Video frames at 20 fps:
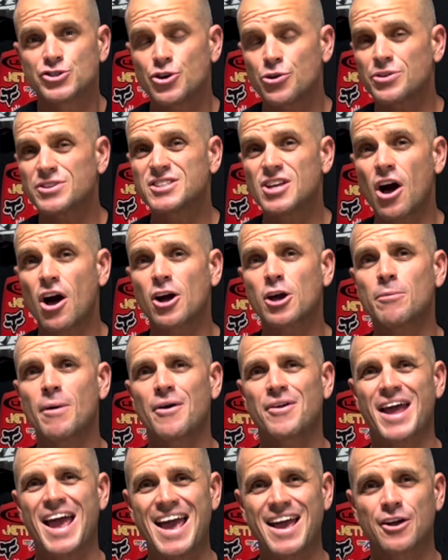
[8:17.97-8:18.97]
to talk
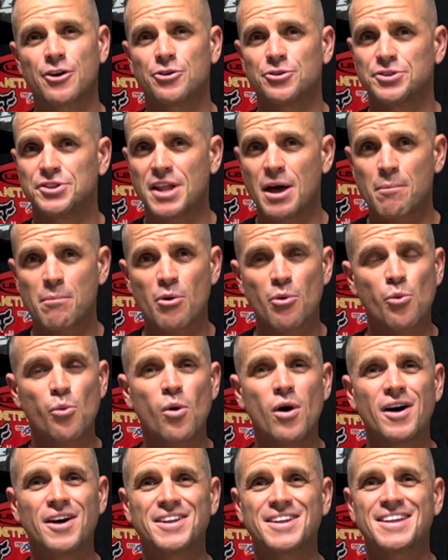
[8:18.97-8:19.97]
about angle, number
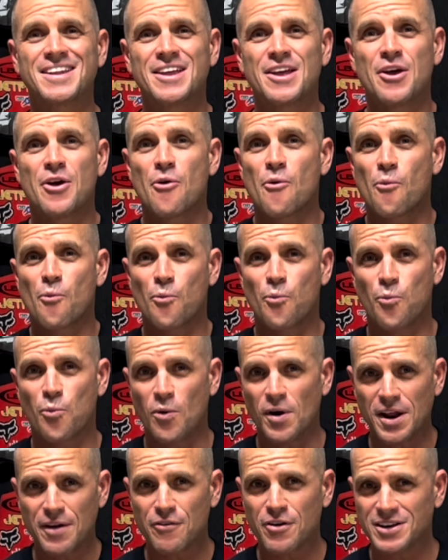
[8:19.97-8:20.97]
one,
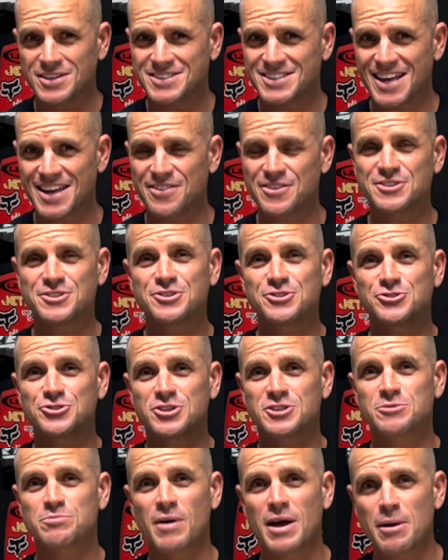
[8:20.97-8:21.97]
whatever I say, this is just
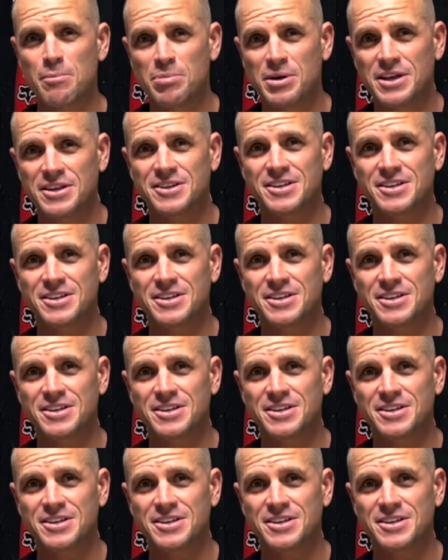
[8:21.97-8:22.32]
my opinion.